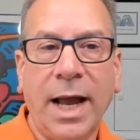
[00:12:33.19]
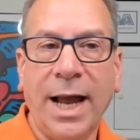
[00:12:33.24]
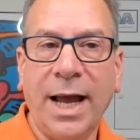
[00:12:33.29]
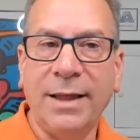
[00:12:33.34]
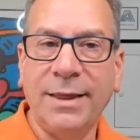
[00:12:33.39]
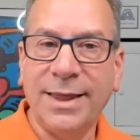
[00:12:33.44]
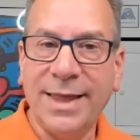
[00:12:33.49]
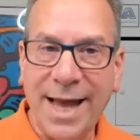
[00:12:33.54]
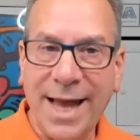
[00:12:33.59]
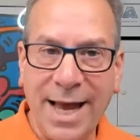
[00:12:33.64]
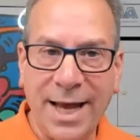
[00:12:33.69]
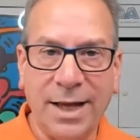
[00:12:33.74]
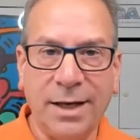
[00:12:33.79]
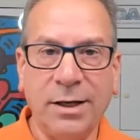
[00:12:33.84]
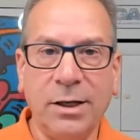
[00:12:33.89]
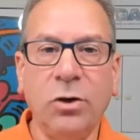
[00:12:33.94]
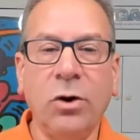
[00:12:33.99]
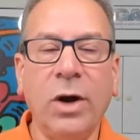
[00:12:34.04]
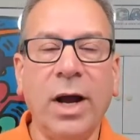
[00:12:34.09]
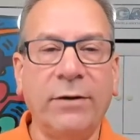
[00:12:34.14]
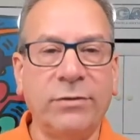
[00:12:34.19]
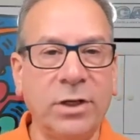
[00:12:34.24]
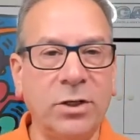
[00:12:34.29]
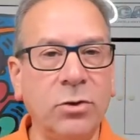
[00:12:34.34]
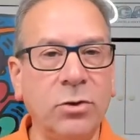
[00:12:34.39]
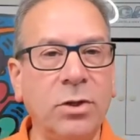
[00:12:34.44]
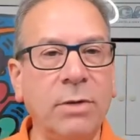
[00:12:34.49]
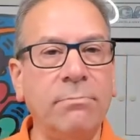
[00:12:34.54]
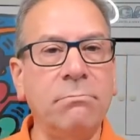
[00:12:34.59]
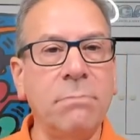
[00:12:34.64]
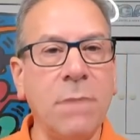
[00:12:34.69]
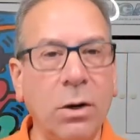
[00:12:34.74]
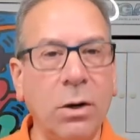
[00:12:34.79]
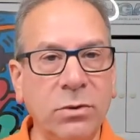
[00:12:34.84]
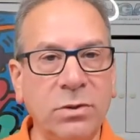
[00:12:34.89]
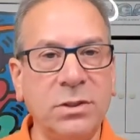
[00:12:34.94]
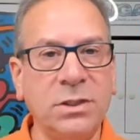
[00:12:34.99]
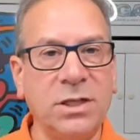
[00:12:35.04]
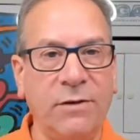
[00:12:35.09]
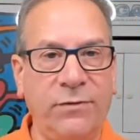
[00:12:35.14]
And then you have to do the
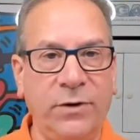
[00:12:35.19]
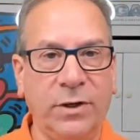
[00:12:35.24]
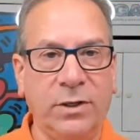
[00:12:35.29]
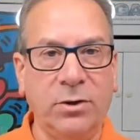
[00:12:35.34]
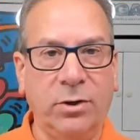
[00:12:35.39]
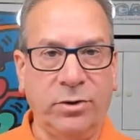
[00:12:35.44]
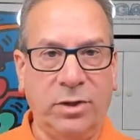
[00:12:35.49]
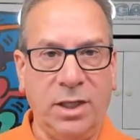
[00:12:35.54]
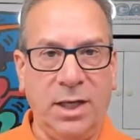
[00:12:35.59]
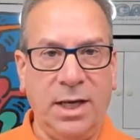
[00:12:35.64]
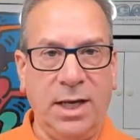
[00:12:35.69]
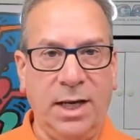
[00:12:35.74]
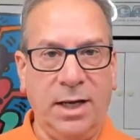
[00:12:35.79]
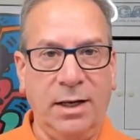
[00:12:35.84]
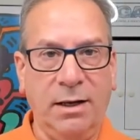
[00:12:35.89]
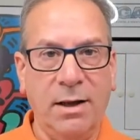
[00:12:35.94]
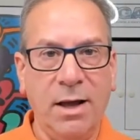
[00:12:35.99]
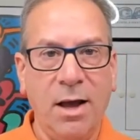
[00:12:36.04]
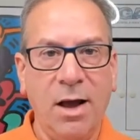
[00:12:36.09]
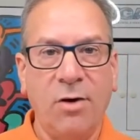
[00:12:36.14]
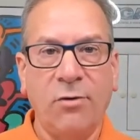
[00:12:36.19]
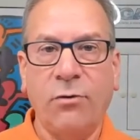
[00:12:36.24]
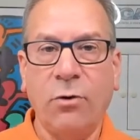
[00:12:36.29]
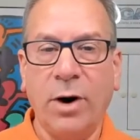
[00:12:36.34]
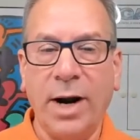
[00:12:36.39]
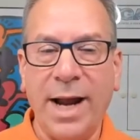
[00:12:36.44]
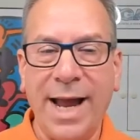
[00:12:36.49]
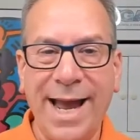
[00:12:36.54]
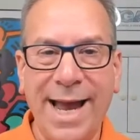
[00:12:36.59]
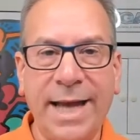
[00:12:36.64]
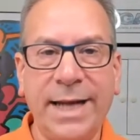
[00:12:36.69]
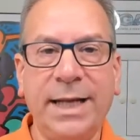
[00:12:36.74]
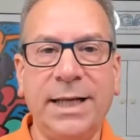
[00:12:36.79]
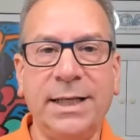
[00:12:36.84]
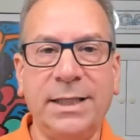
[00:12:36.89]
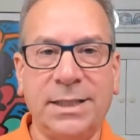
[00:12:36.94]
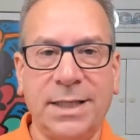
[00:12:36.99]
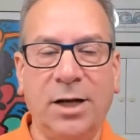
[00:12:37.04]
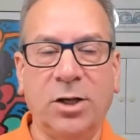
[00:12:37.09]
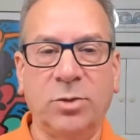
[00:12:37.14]
most difficult thing for
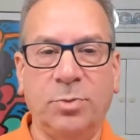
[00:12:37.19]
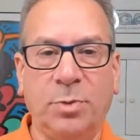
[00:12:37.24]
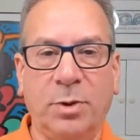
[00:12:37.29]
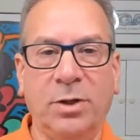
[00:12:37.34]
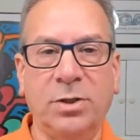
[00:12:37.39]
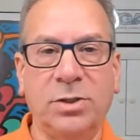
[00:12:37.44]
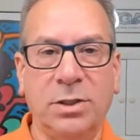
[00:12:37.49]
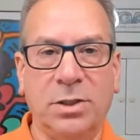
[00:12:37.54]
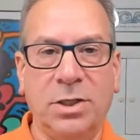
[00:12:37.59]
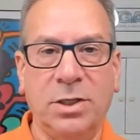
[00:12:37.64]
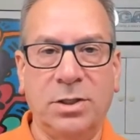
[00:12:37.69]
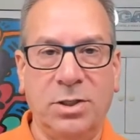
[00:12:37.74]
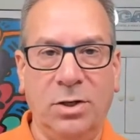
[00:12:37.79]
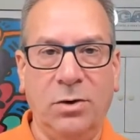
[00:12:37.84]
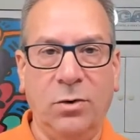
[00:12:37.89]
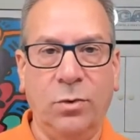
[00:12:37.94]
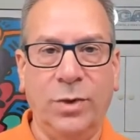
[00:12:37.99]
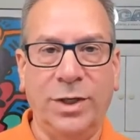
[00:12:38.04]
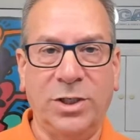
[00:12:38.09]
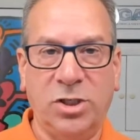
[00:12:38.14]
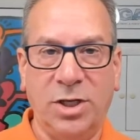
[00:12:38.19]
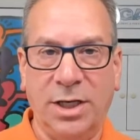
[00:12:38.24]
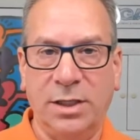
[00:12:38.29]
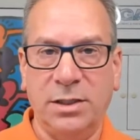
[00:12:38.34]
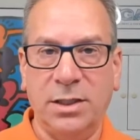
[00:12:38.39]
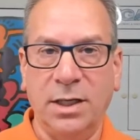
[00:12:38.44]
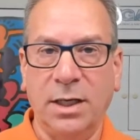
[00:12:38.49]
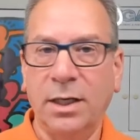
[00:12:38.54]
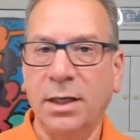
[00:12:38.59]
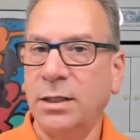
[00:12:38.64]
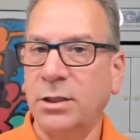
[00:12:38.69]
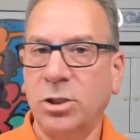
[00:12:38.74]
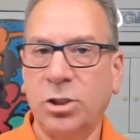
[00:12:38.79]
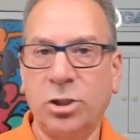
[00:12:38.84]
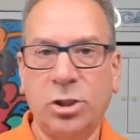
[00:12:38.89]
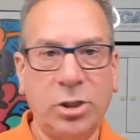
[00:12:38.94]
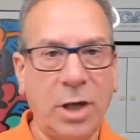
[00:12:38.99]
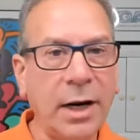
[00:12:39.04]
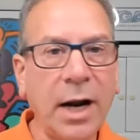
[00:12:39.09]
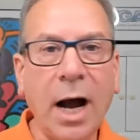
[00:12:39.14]
any salesperson to do, which is
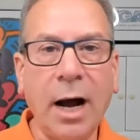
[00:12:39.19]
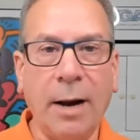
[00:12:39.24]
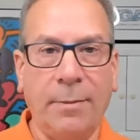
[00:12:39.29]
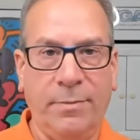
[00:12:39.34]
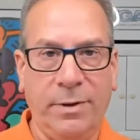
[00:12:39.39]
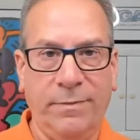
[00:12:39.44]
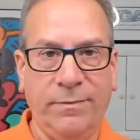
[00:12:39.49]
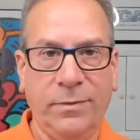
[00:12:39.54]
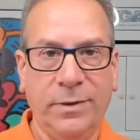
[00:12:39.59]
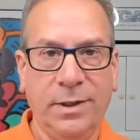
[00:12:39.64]
shut up.